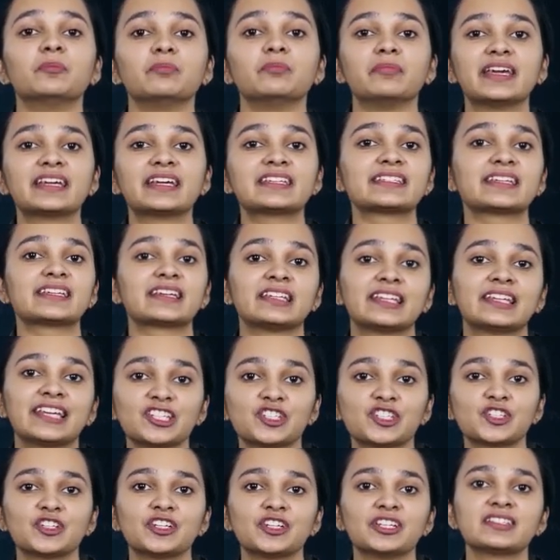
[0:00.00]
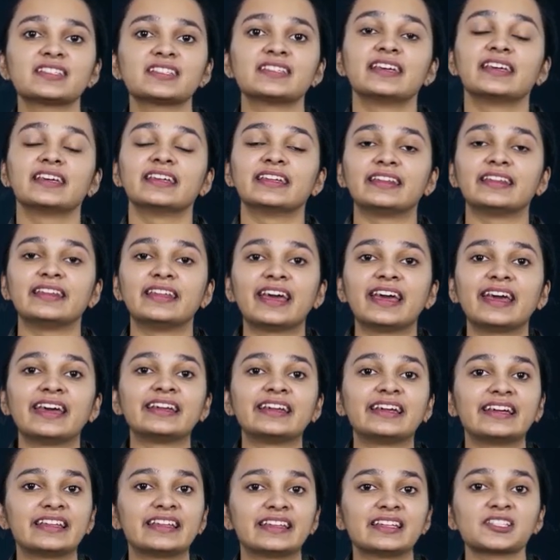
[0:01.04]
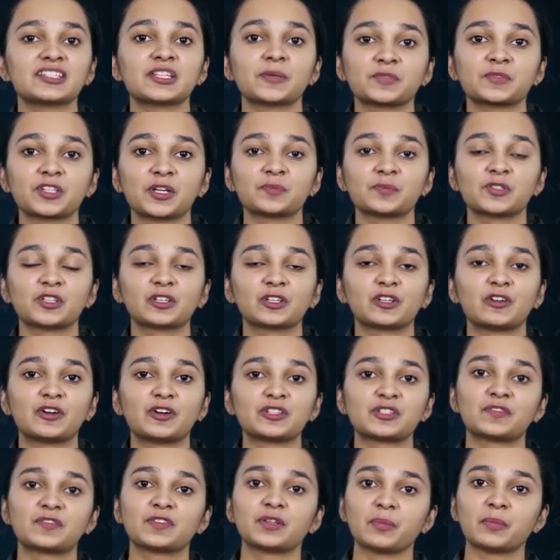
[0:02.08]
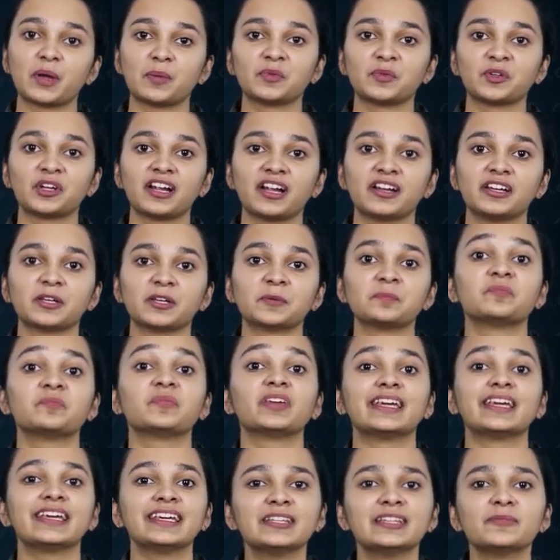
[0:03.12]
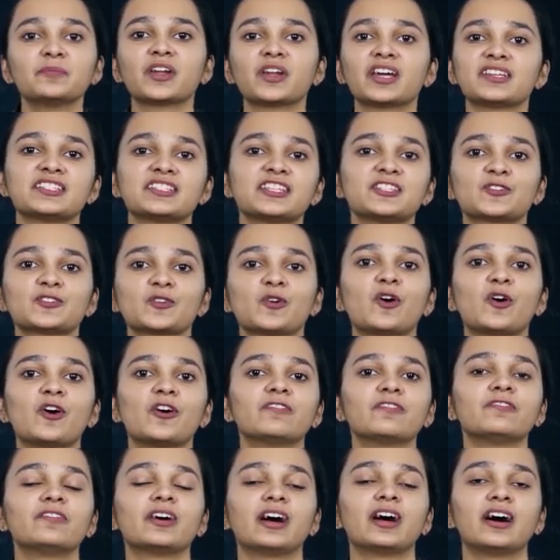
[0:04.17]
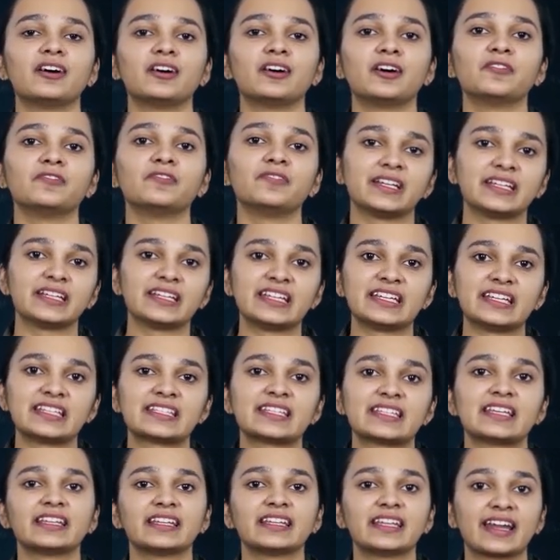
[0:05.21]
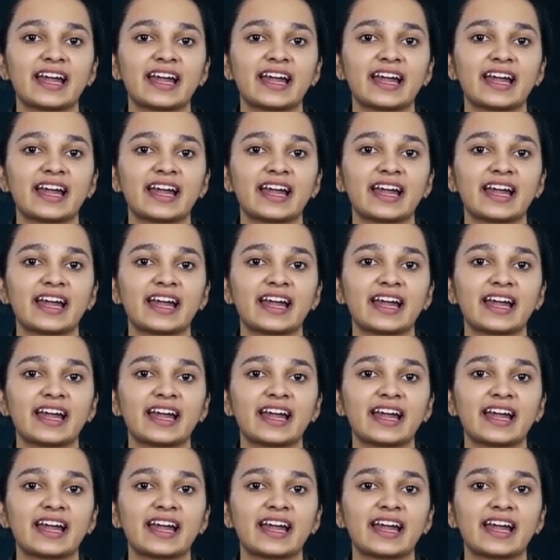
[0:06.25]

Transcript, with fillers: make signatures there in the subscription clause of the memorandum in presence of a witness.